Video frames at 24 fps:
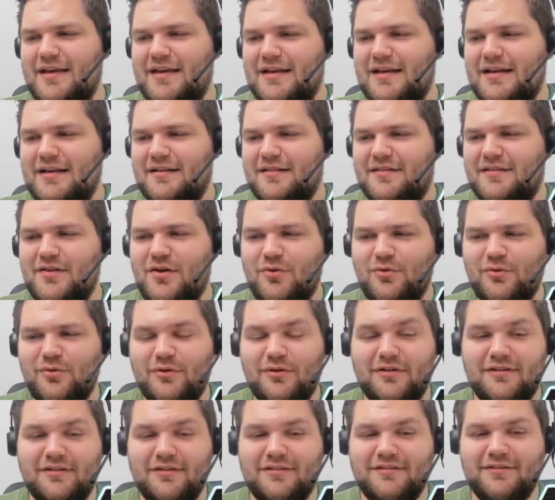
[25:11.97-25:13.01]
So
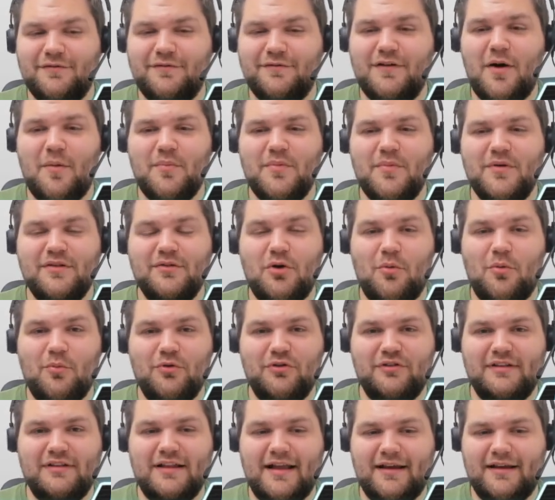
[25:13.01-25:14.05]
the flop is
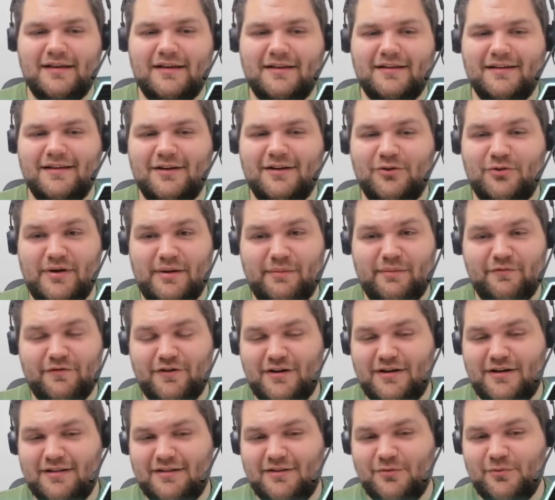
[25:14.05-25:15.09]
almost like a dream
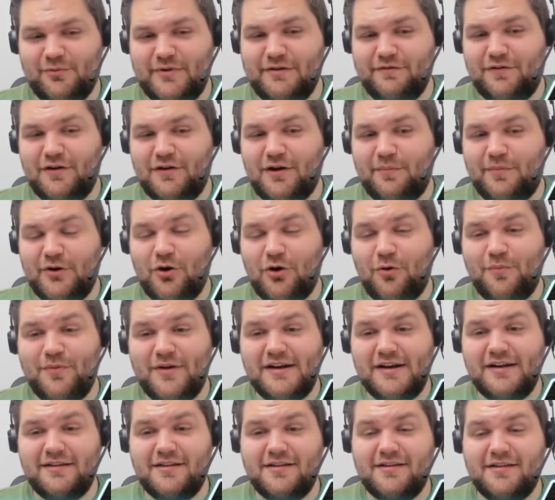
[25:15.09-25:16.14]
for us. We flop an
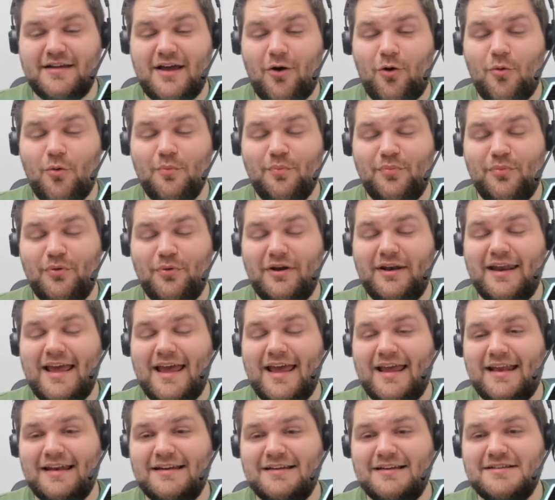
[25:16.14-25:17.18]

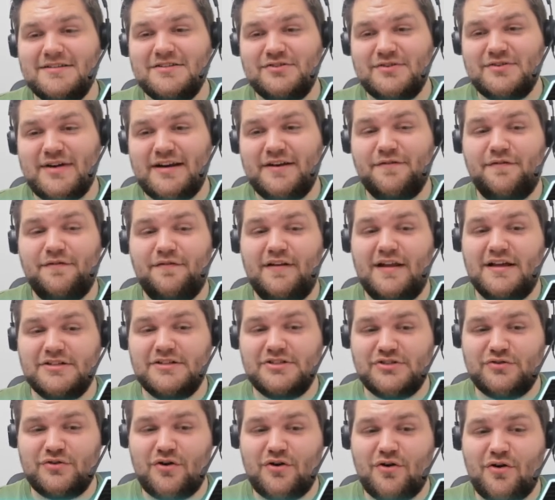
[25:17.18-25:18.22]
open-ended straight
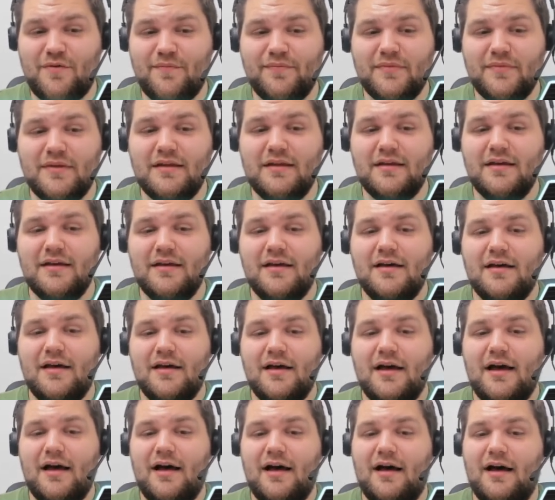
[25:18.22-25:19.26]
flush draw,
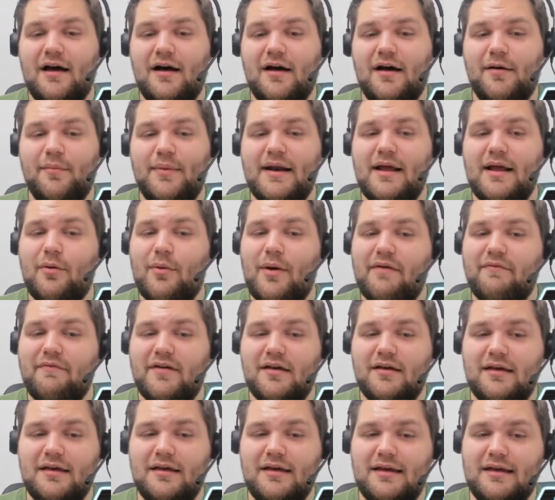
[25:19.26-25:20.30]
but
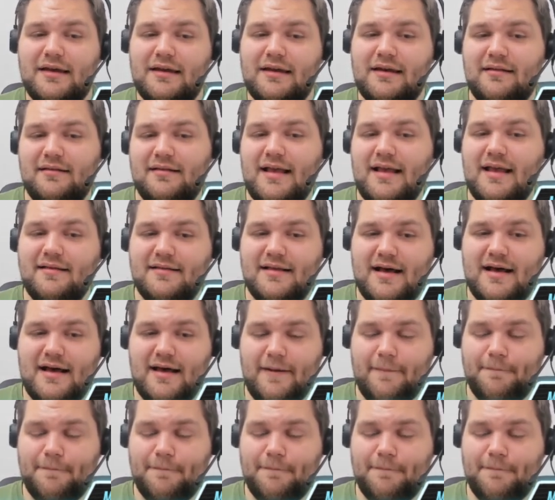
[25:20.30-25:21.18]
however, it is ace high.